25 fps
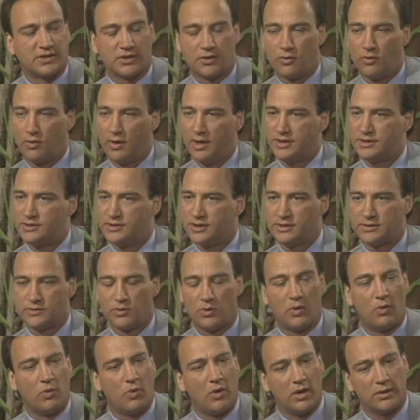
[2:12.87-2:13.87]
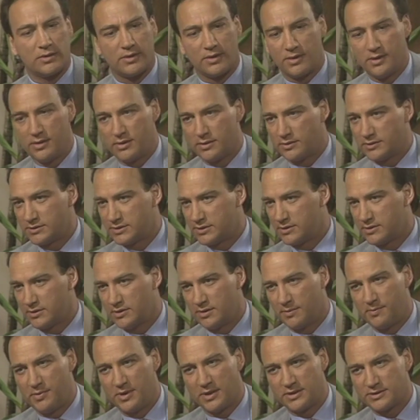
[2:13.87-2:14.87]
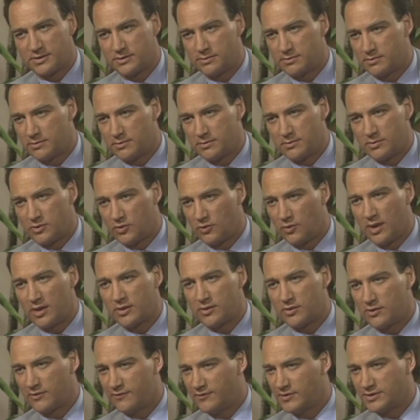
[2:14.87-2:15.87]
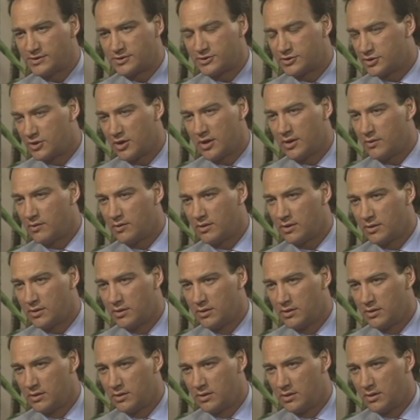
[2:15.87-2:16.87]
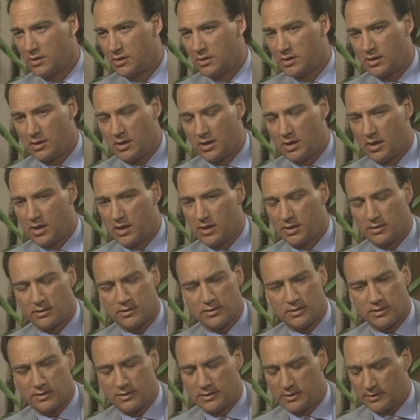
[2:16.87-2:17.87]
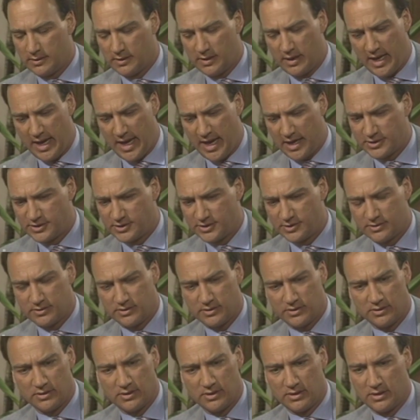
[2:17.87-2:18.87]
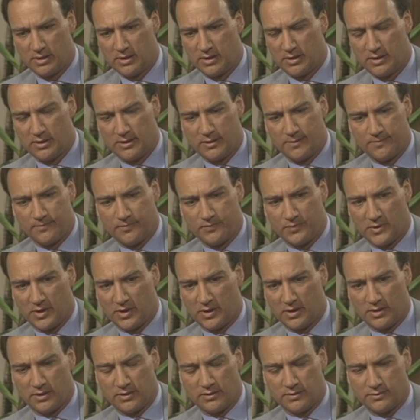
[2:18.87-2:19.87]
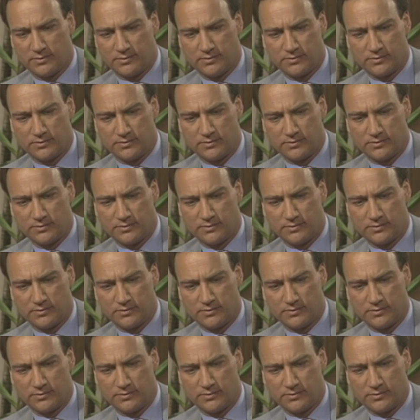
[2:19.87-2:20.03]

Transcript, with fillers: a great chase. Well, Walter Hill is the best director of this genre. Uh, action, uh,